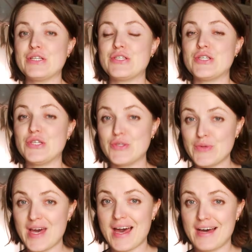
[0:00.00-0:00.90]
Do you
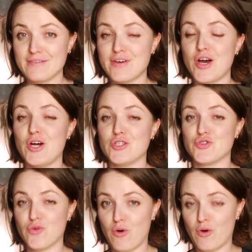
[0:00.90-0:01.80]
have a
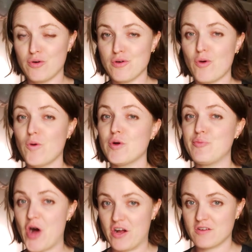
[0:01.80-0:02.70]
drawer or a
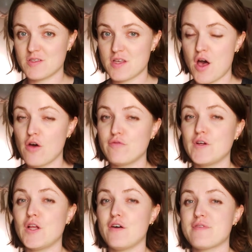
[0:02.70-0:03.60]
box
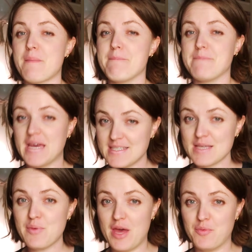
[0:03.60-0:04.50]
full of
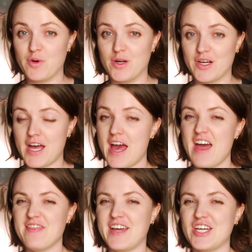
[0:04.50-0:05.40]
messy paperwork
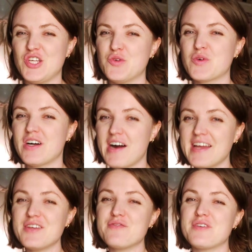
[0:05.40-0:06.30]
that you
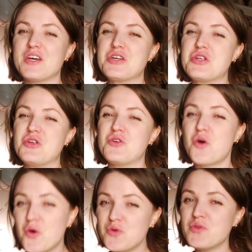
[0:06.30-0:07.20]
kind of
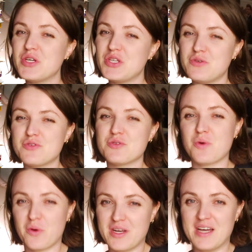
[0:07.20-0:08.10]
know that you should
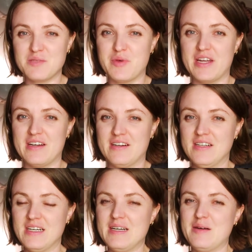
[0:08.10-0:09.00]
organize better,
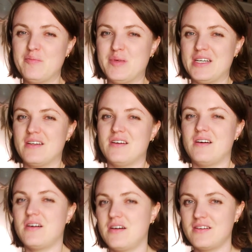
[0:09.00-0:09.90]
but
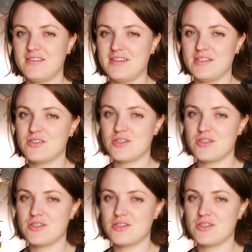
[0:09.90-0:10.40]
it's